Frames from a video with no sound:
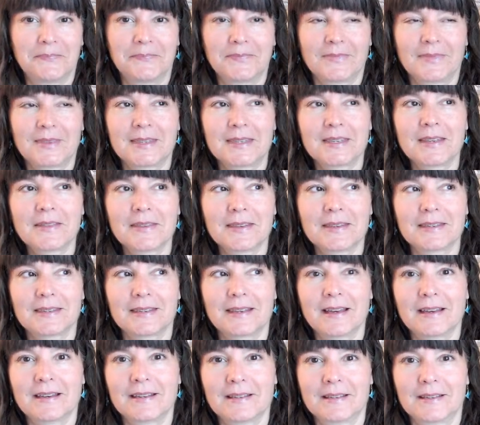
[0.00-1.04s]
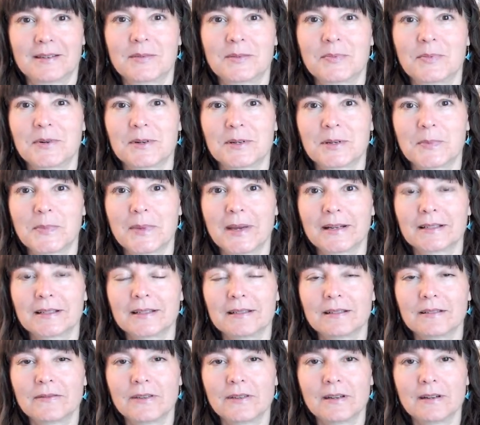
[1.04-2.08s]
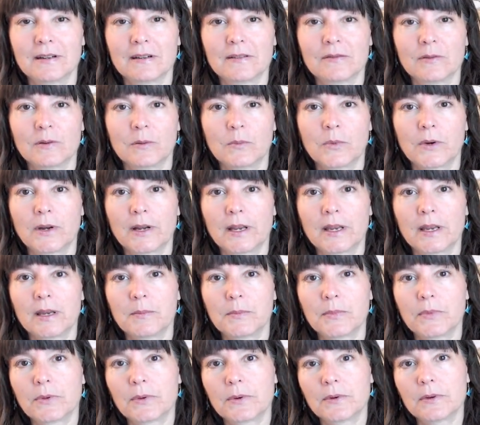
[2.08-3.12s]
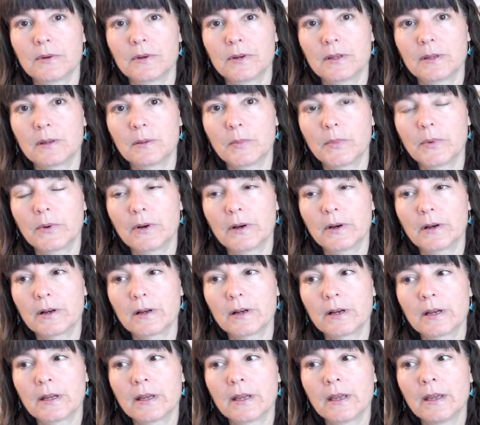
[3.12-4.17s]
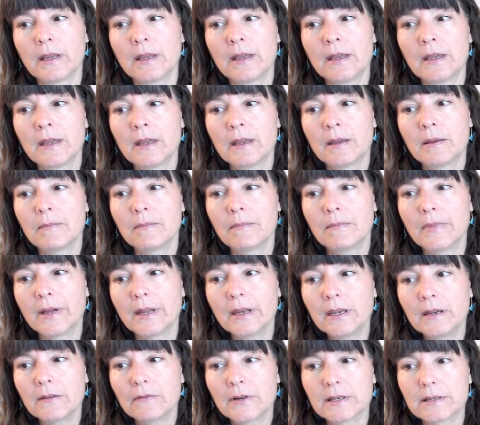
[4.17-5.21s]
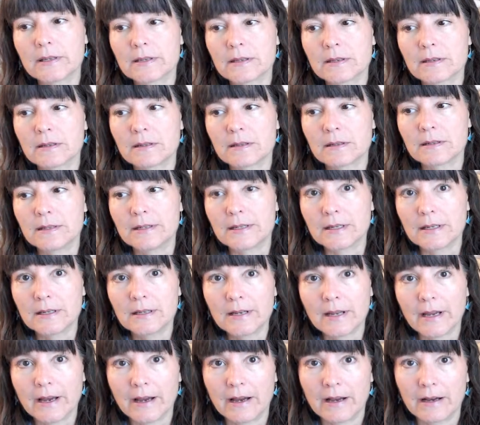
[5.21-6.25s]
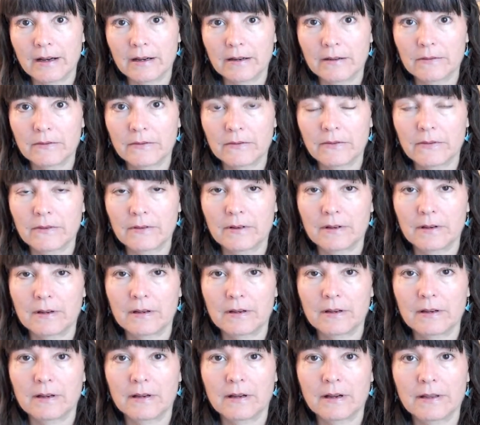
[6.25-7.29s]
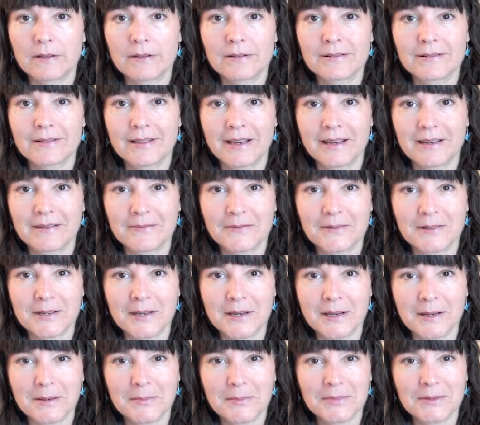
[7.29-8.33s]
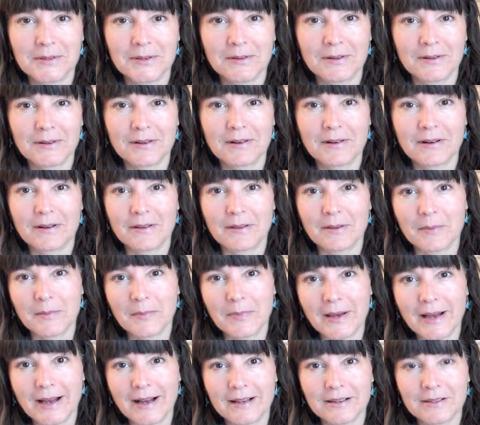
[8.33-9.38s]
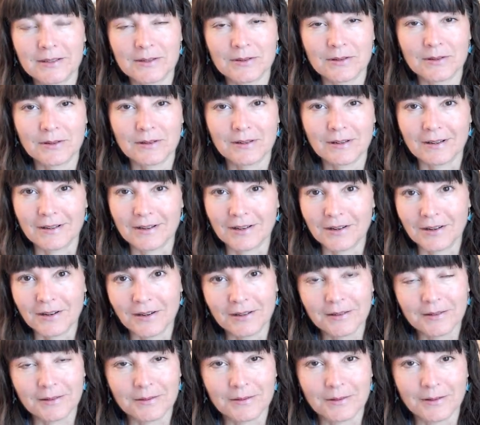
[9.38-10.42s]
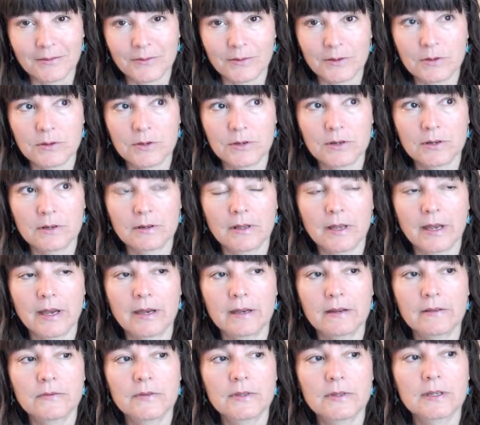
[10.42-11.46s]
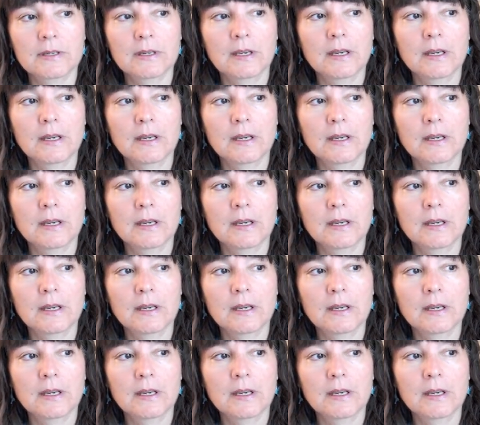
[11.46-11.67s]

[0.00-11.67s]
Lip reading: synthesized perspective here from what came through in the book. Many of us did have other lifetimes, you could call them past or concurrent or future lives,